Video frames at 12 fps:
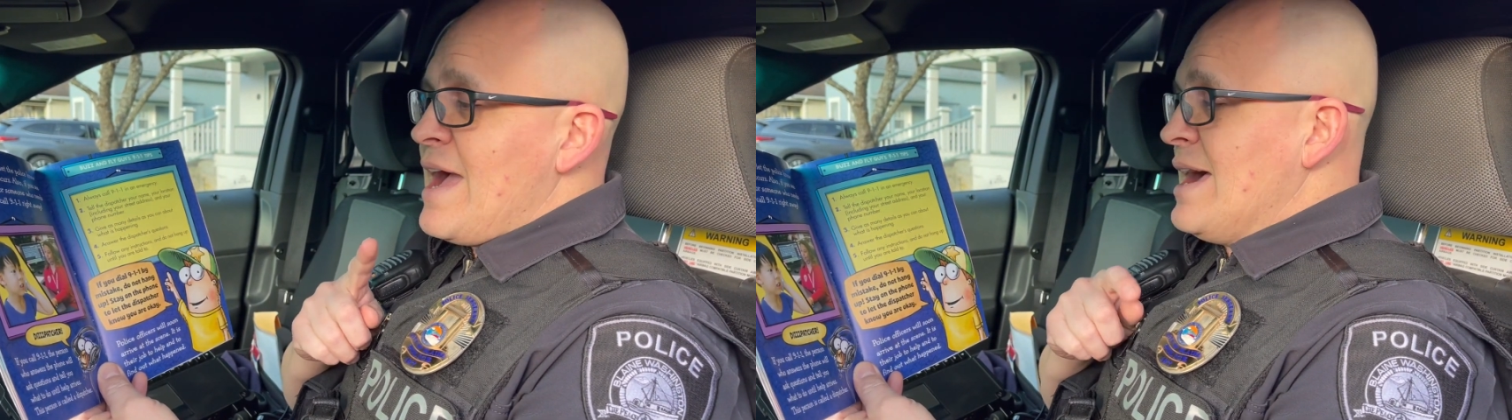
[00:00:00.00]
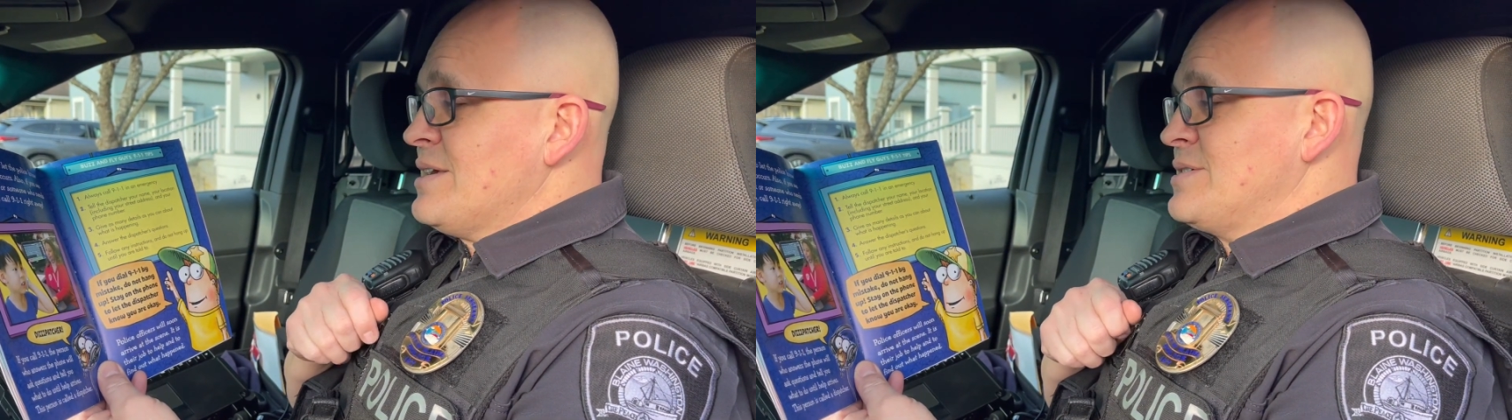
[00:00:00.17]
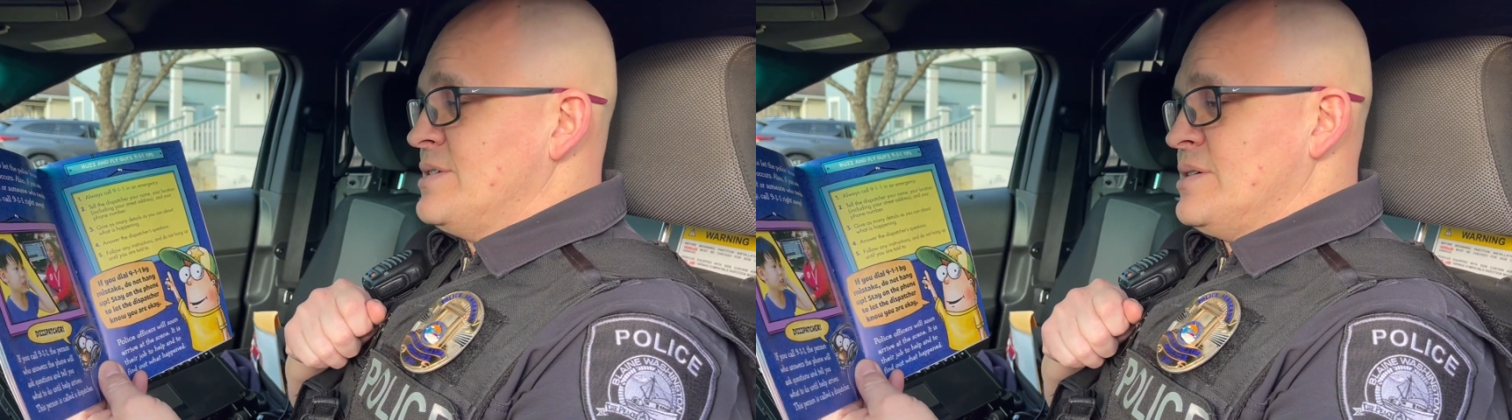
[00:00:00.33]

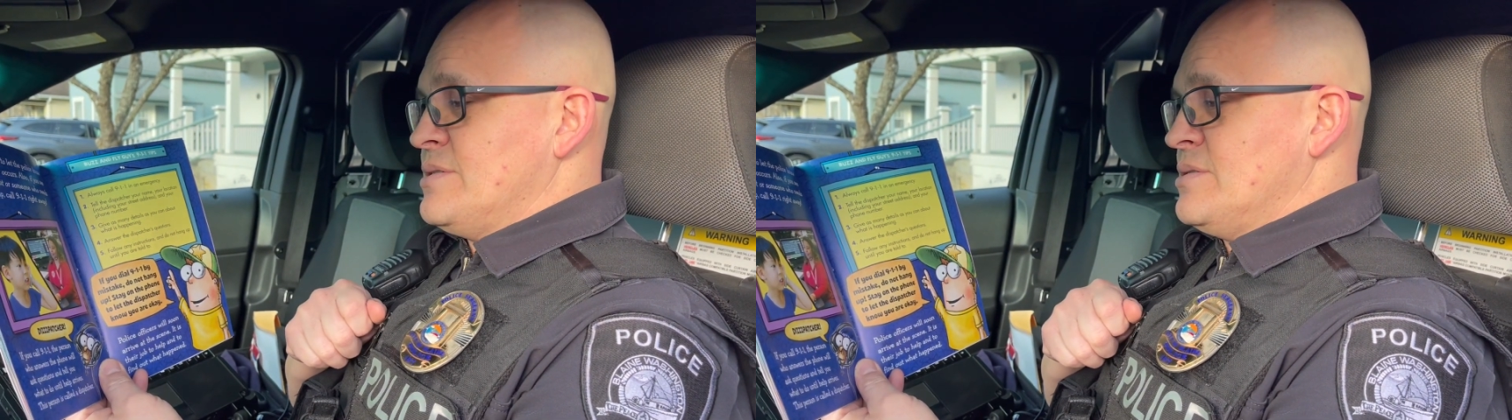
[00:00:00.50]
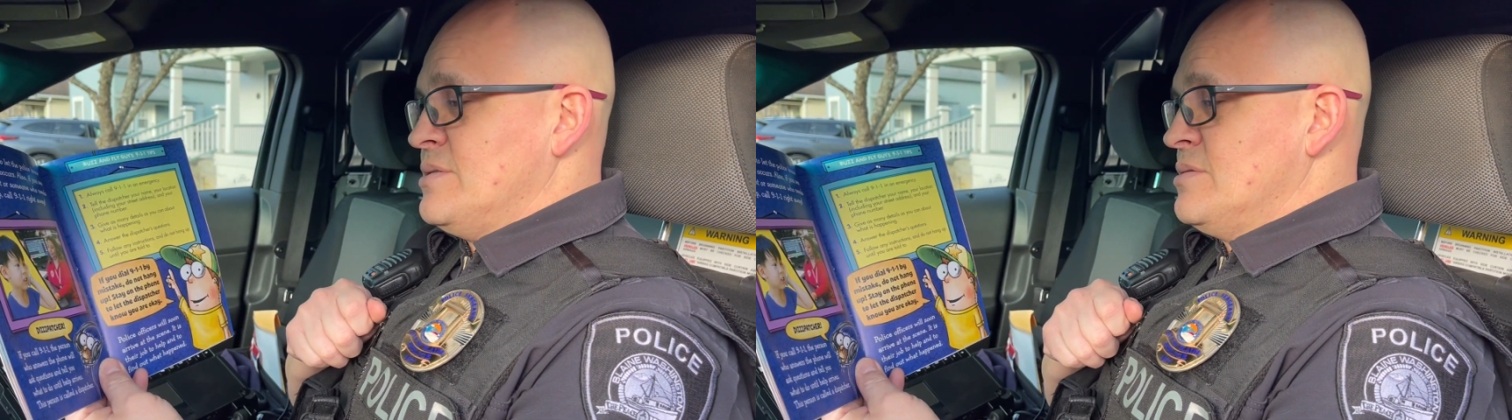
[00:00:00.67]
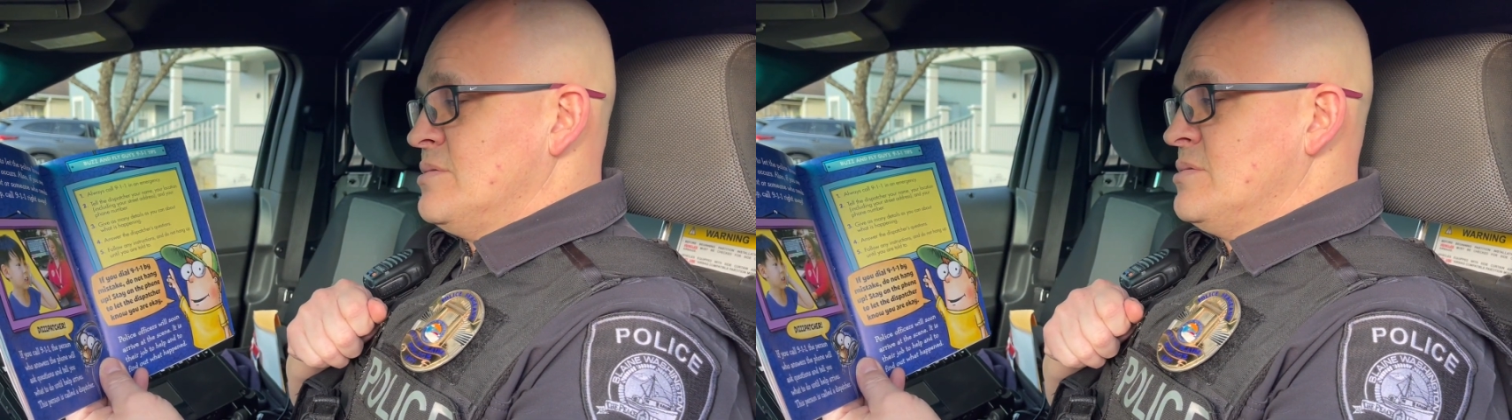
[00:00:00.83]
accident
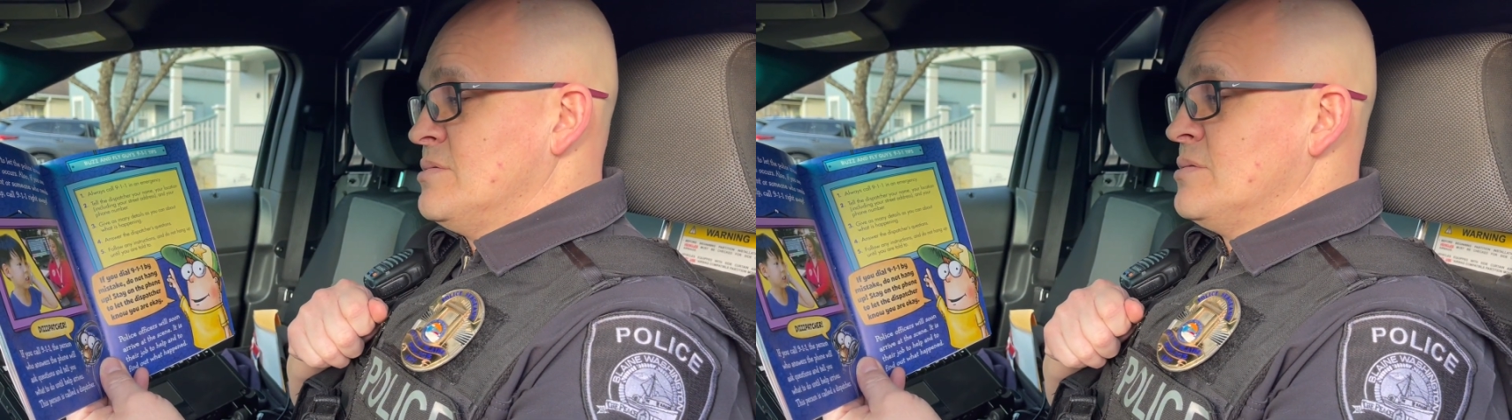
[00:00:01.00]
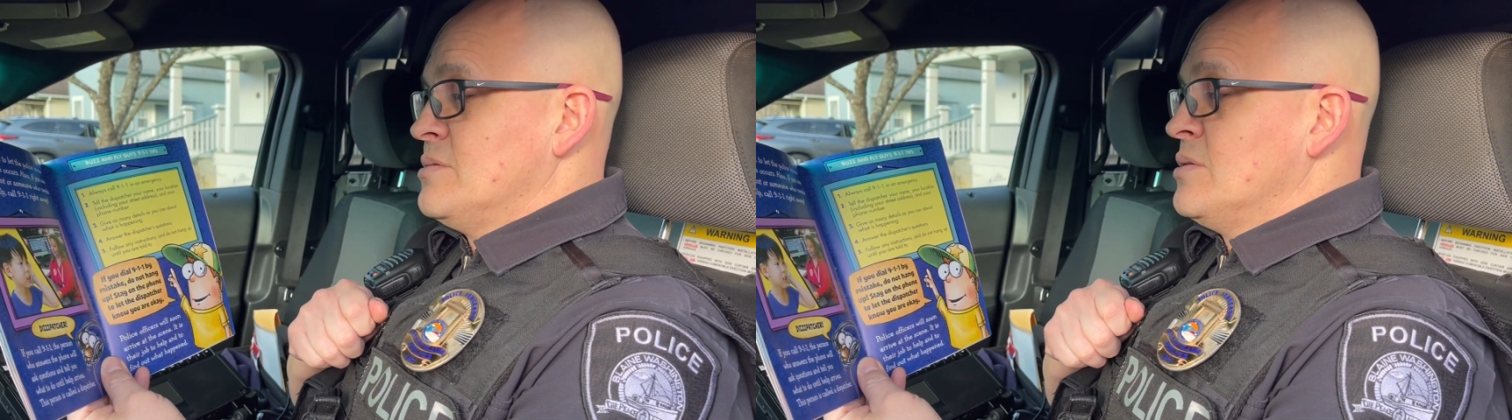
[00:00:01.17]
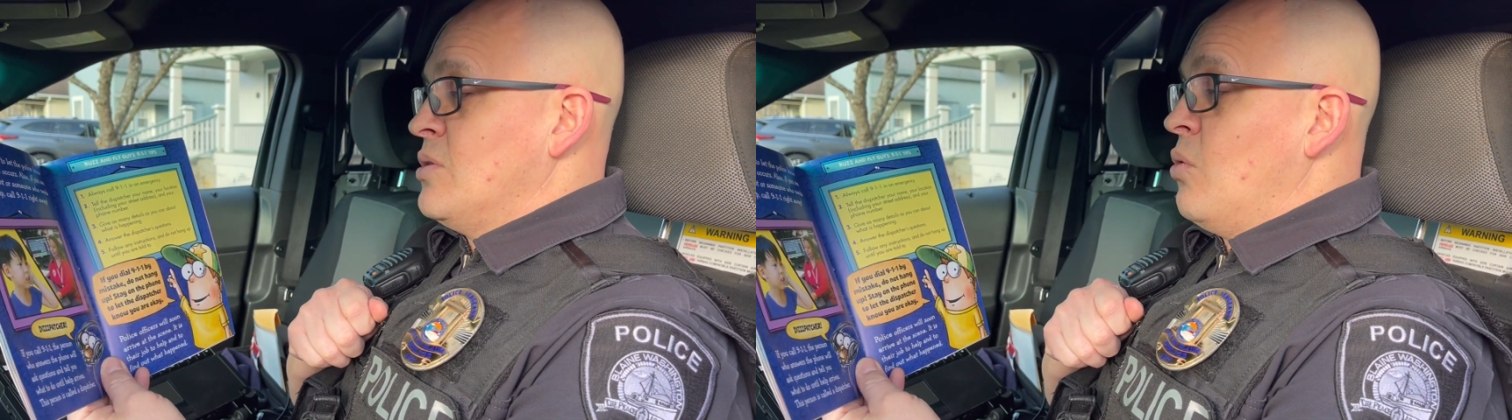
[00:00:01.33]

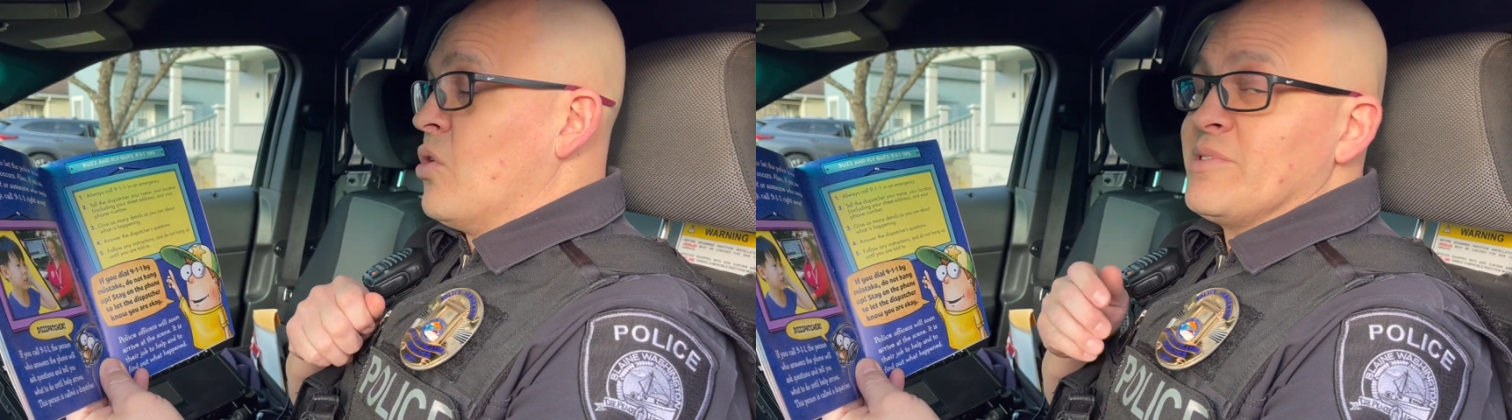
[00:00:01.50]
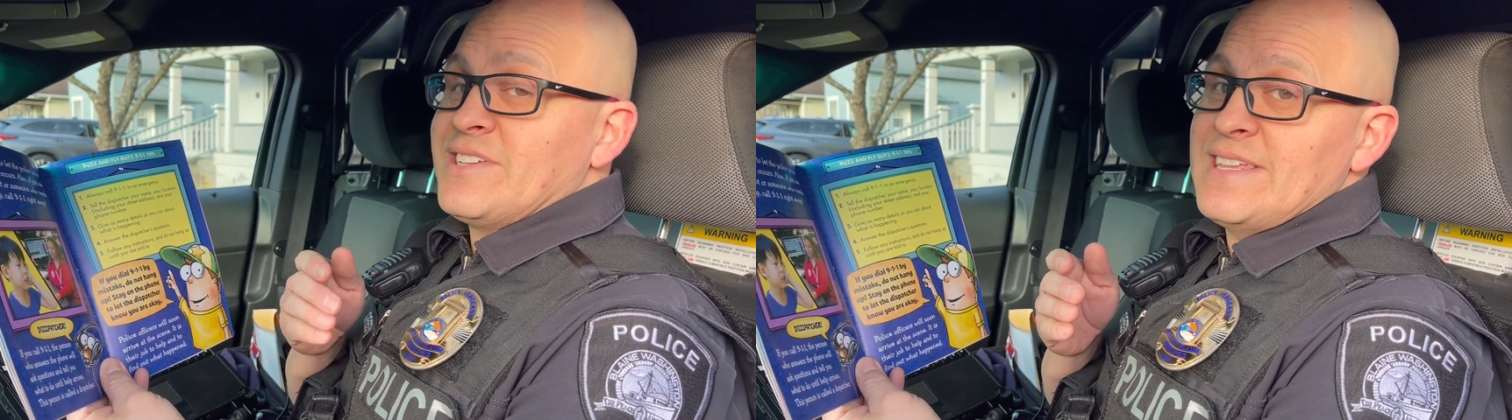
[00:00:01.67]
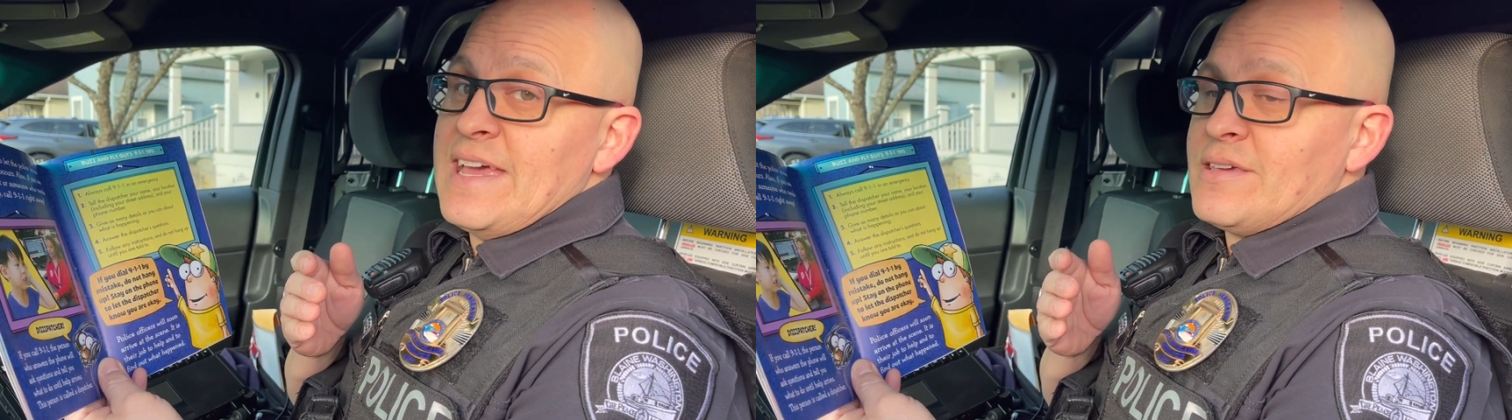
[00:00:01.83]
or
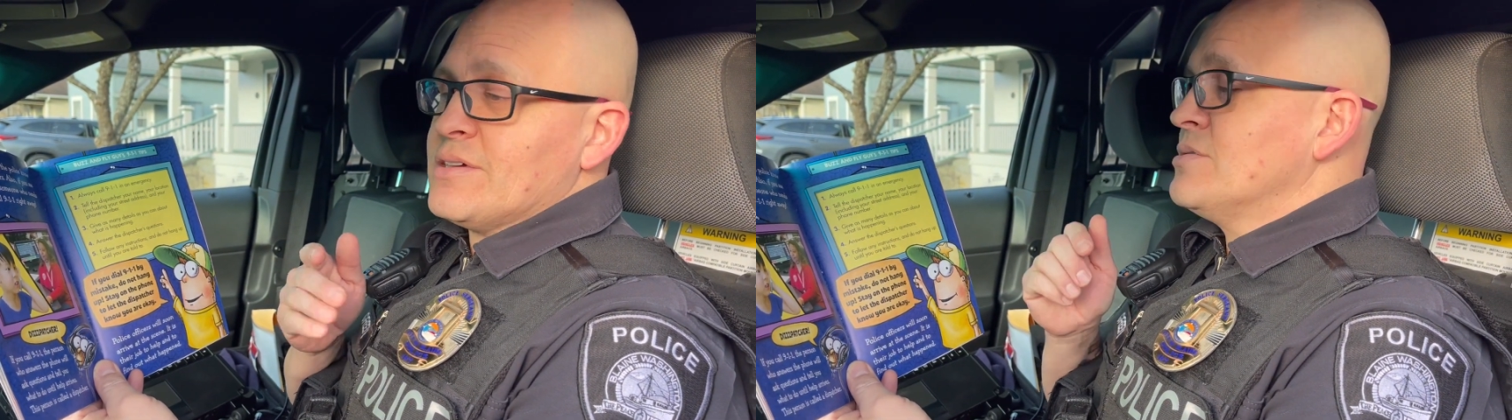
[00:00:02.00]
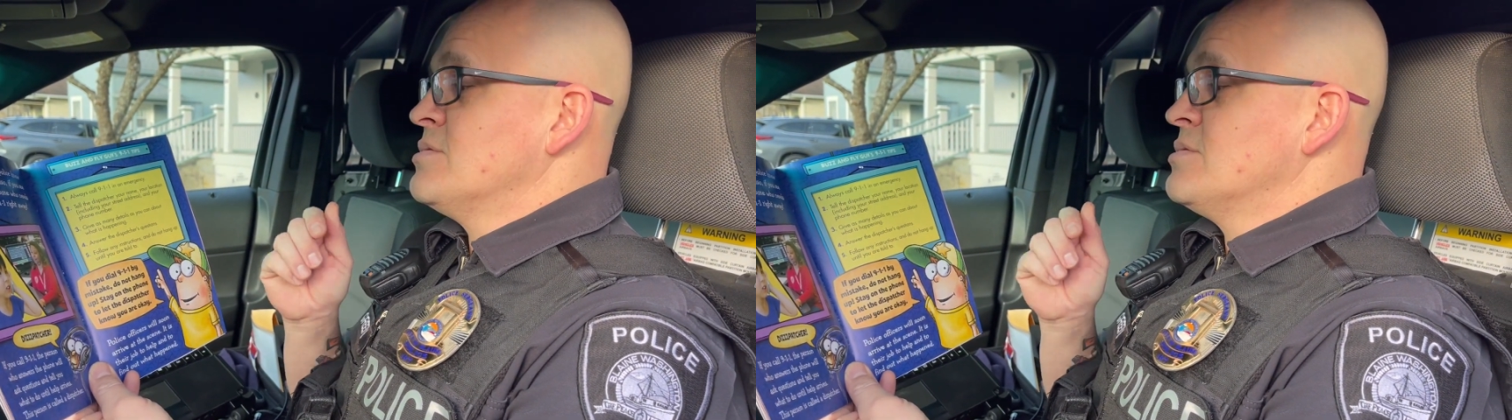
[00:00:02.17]
mistake,